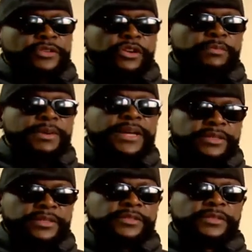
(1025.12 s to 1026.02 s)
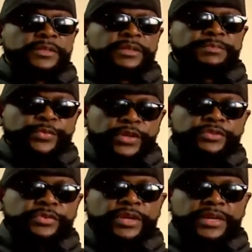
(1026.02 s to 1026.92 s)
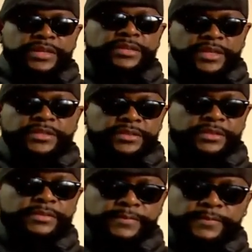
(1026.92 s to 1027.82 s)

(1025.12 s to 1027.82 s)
talk about this parental alienation.